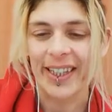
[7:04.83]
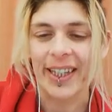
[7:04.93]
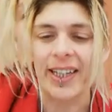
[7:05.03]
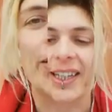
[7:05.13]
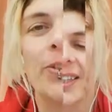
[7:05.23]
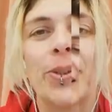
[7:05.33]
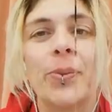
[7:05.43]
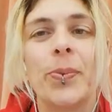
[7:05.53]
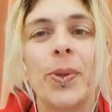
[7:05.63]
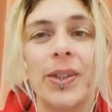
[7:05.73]
So if
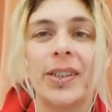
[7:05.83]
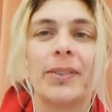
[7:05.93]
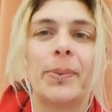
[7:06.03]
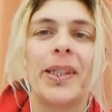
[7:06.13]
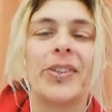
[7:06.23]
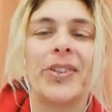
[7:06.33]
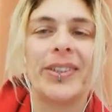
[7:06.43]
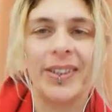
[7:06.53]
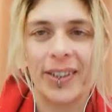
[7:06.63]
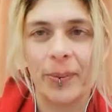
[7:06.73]
you would be
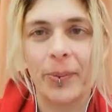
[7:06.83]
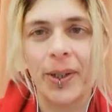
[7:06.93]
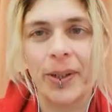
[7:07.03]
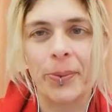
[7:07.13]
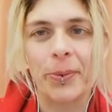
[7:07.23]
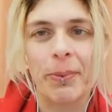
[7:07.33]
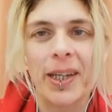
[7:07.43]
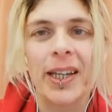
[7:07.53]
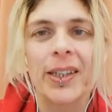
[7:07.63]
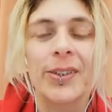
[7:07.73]
interested in working with
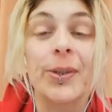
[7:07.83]
me,